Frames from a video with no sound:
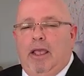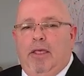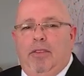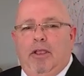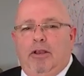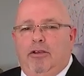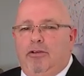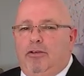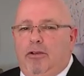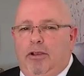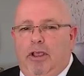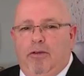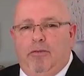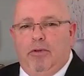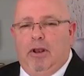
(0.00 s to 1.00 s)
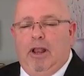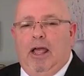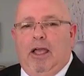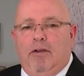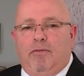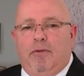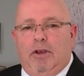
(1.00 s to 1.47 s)
and then just to give your
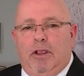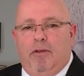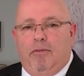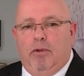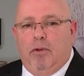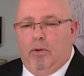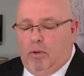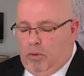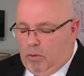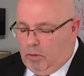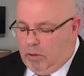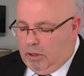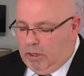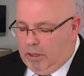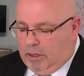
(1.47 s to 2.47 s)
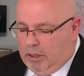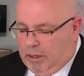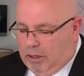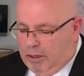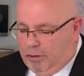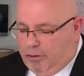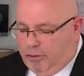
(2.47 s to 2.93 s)
life and give your all
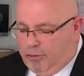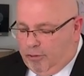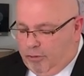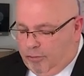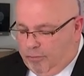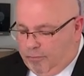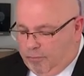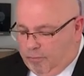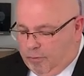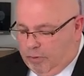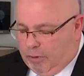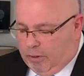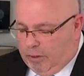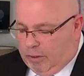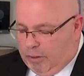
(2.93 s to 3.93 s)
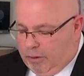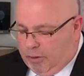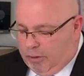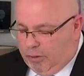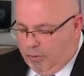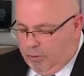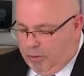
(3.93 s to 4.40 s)
to serve
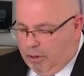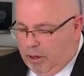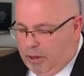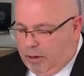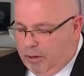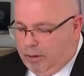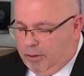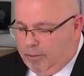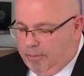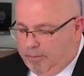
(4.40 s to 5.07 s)
your God.